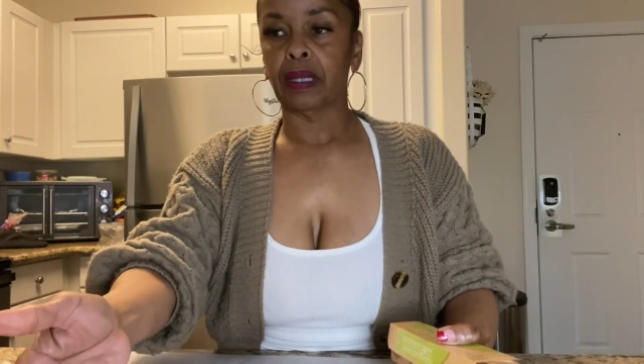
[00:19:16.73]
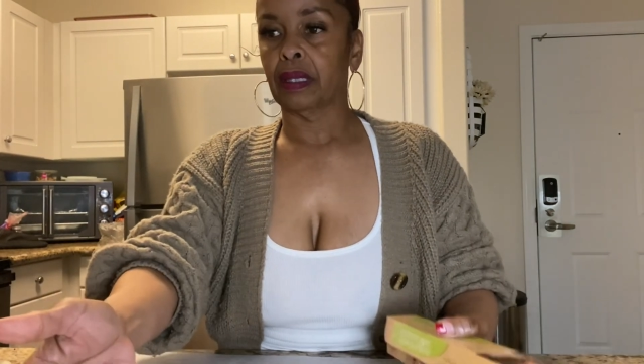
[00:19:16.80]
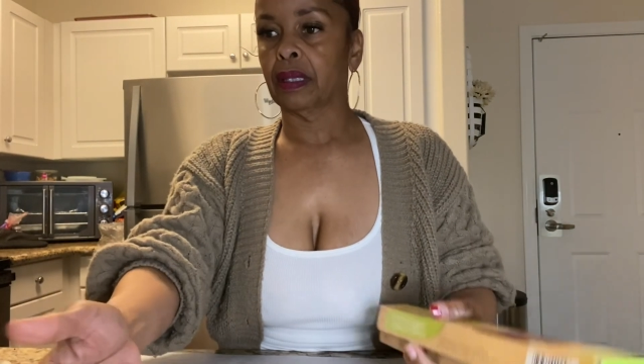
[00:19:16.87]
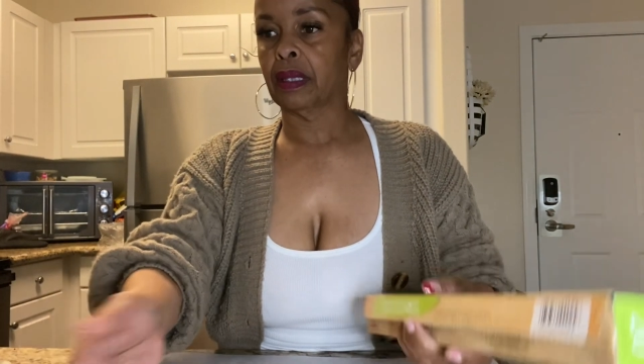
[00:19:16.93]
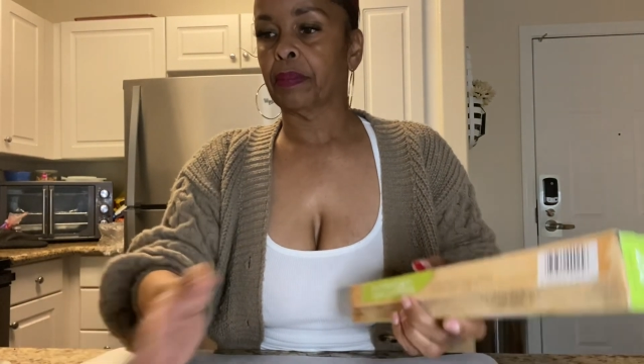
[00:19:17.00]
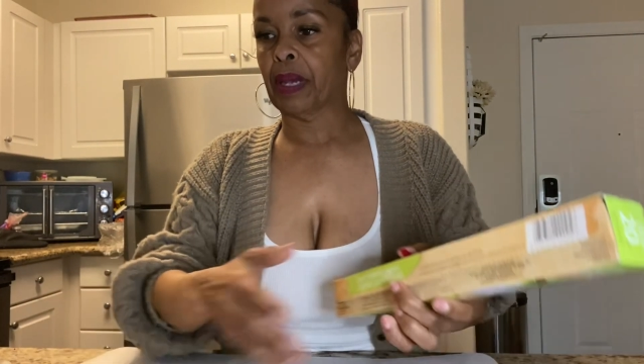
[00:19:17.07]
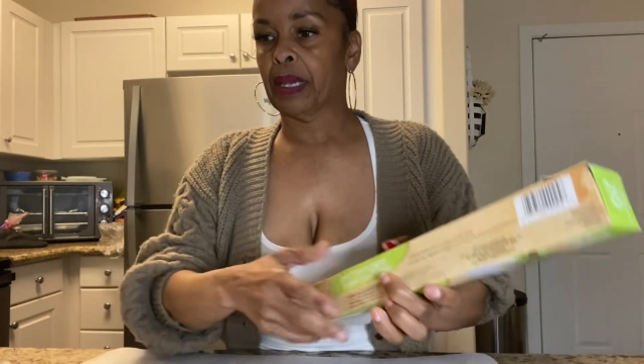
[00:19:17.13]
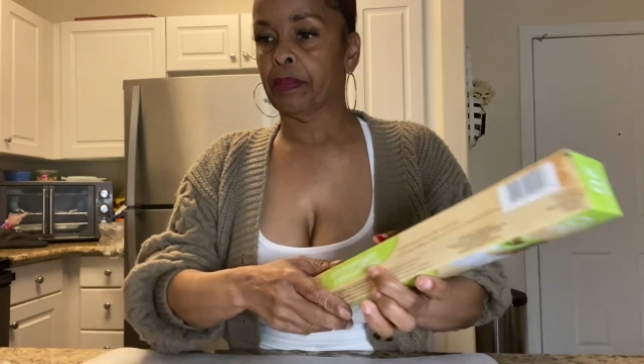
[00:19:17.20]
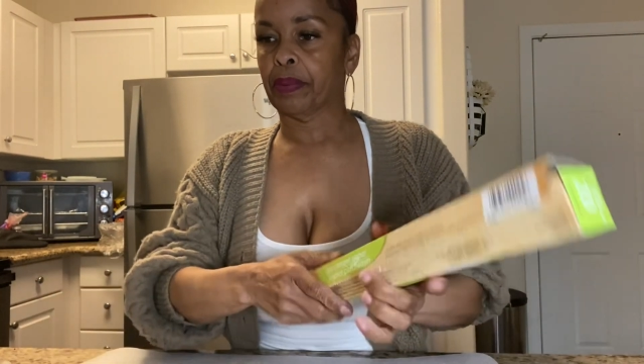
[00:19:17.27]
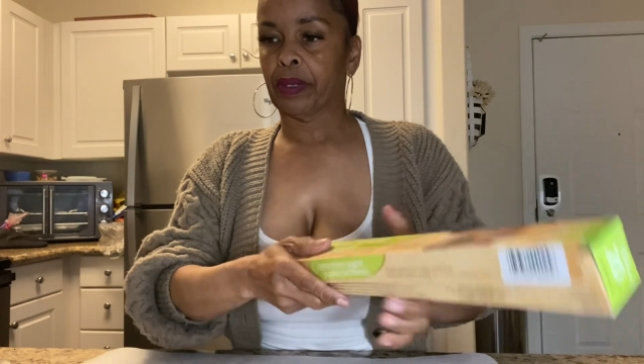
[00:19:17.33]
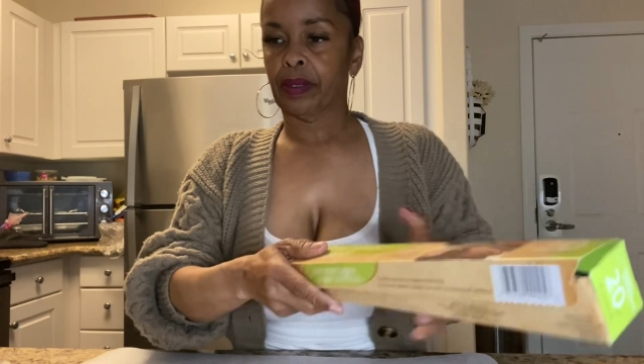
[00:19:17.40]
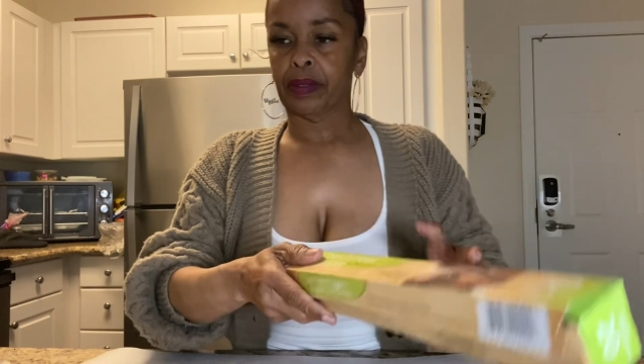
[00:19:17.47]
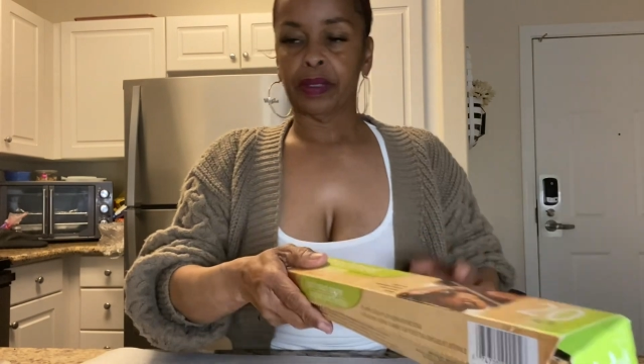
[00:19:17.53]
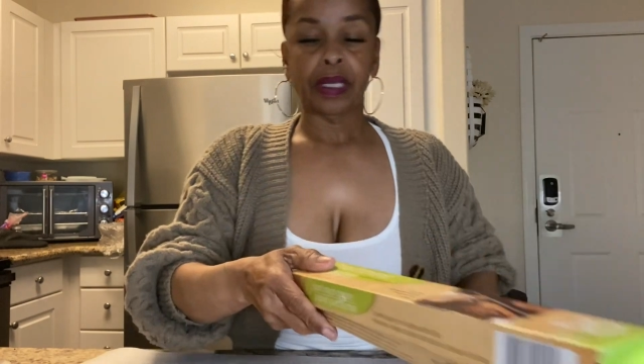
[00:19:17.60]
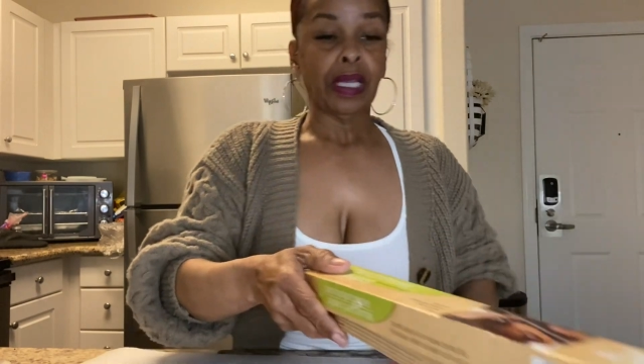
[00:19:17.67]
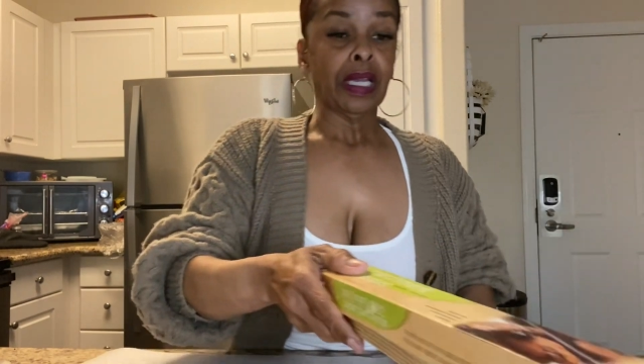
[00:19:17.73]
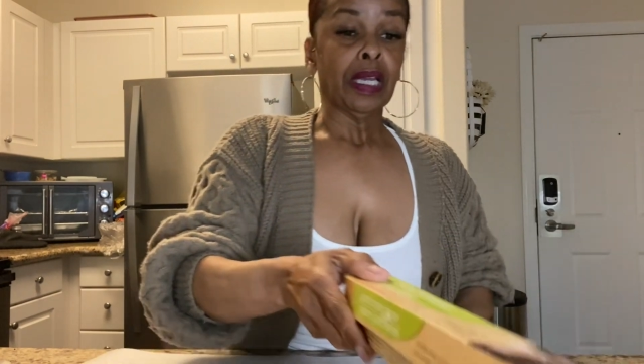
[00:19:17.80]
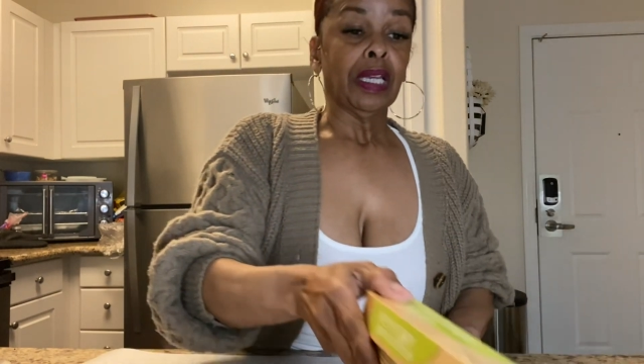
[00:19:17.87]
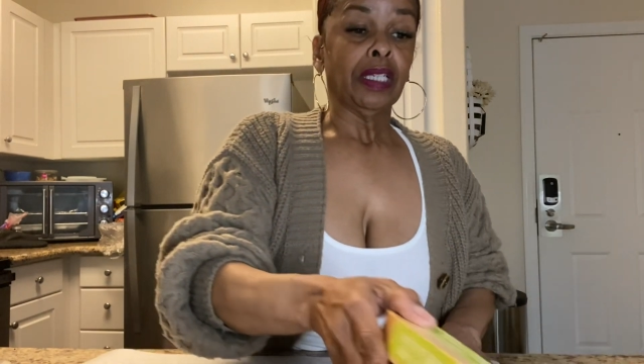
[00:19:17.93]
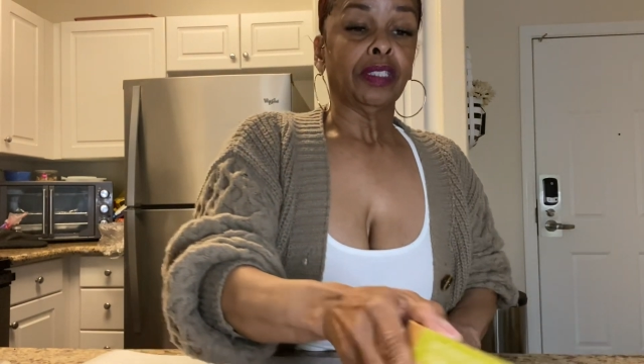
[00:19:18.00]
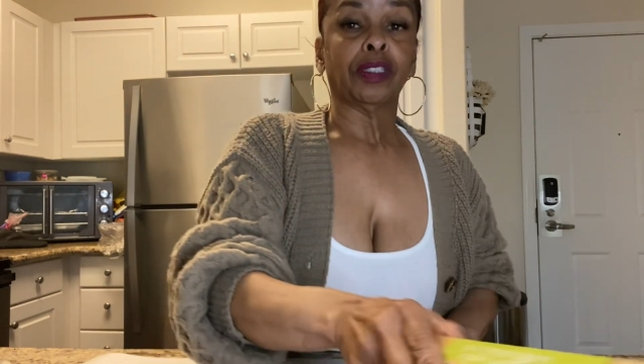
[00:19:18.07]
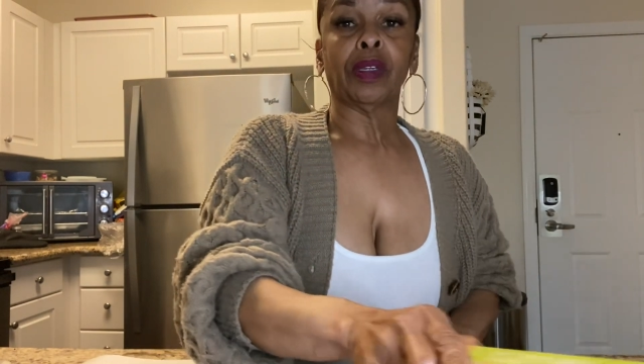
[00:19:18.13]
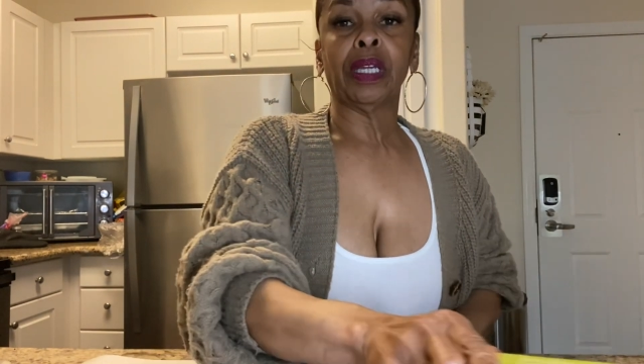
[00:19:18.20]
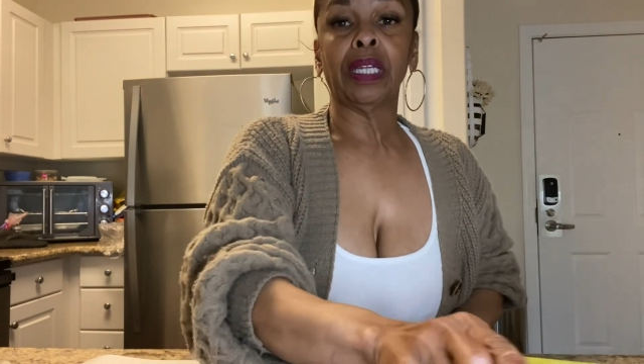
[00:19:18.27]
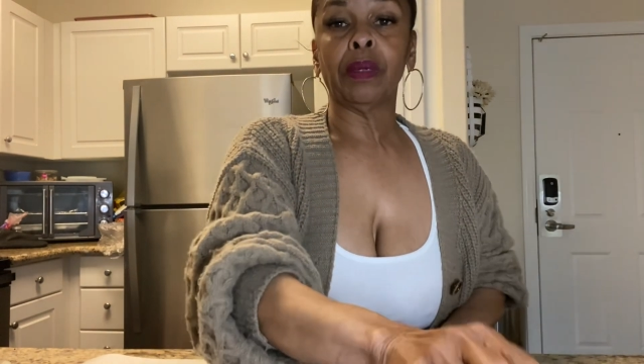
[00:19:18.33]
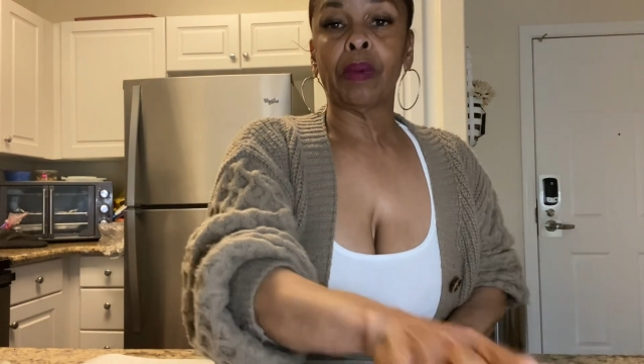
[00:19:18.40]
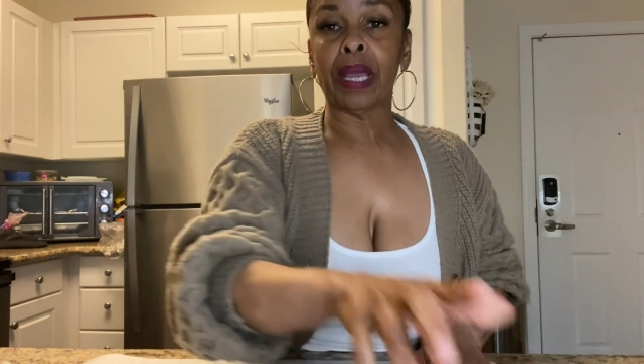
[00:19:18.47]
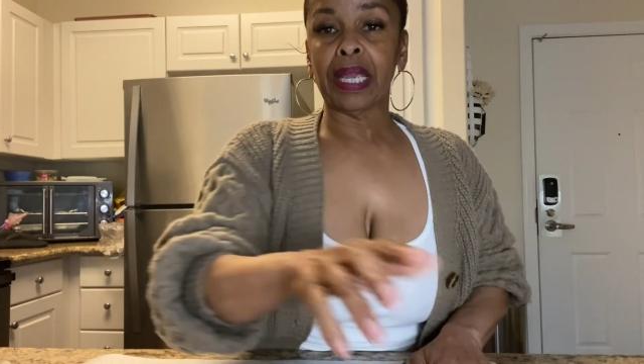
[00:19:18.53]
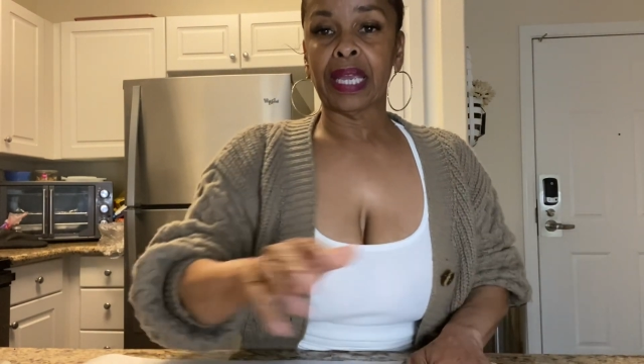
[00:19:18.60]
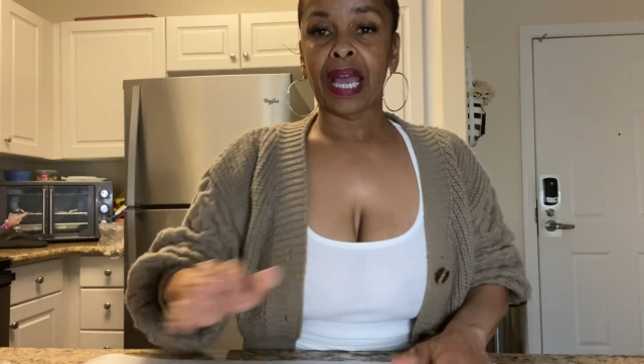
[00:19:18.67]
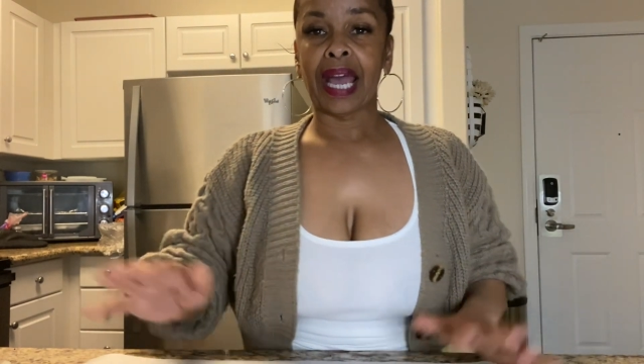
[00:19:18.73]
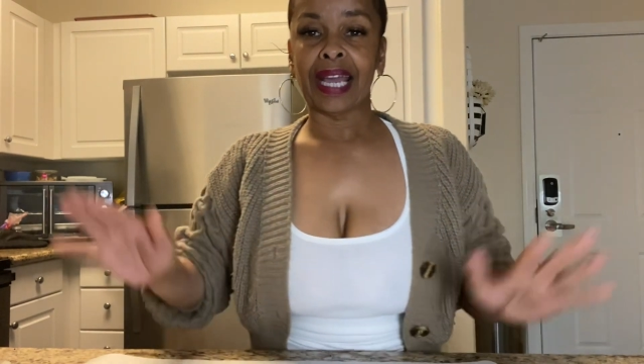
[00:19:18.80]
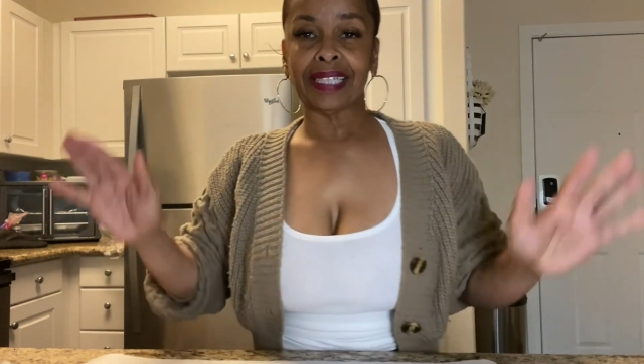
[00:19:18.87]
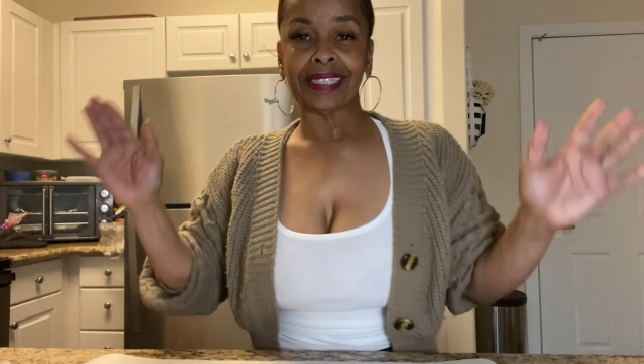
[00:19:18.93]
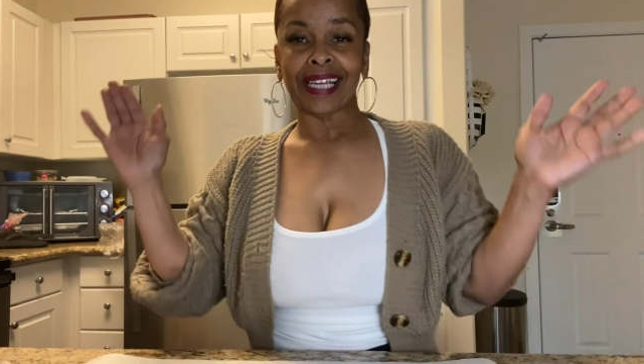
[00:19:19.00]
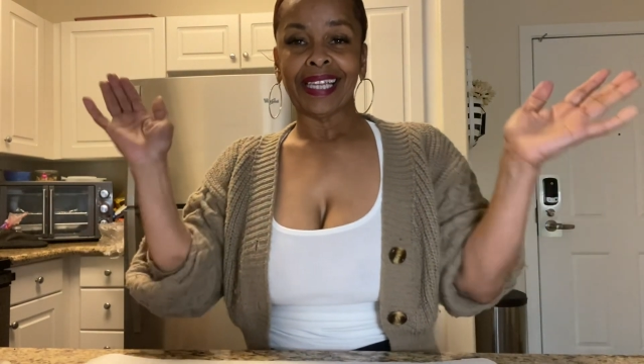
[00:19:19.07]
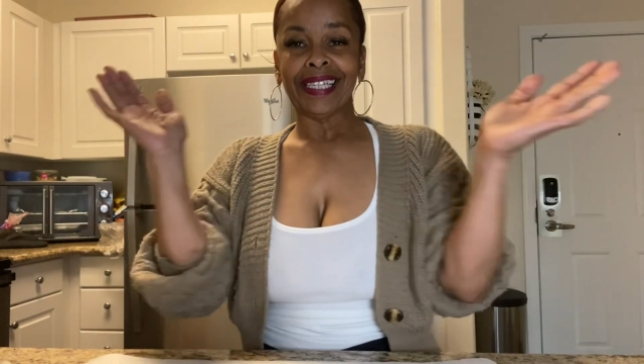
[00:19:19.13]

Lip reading: the paper. So anyway, guys,